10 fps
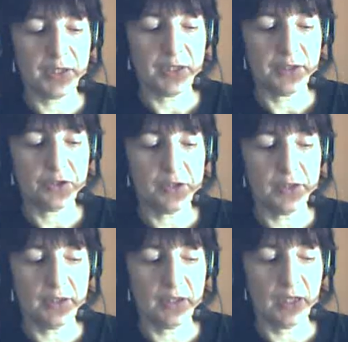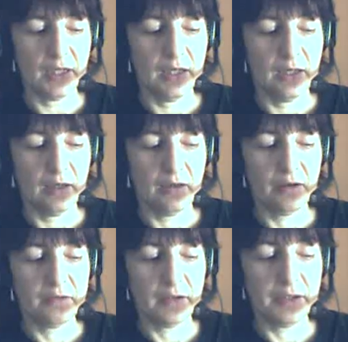to me by an EMDR
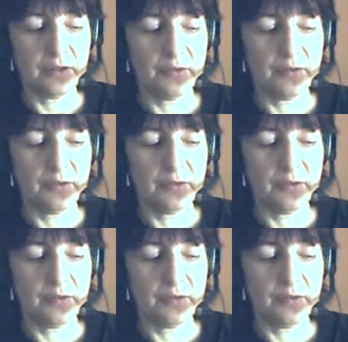practitioner.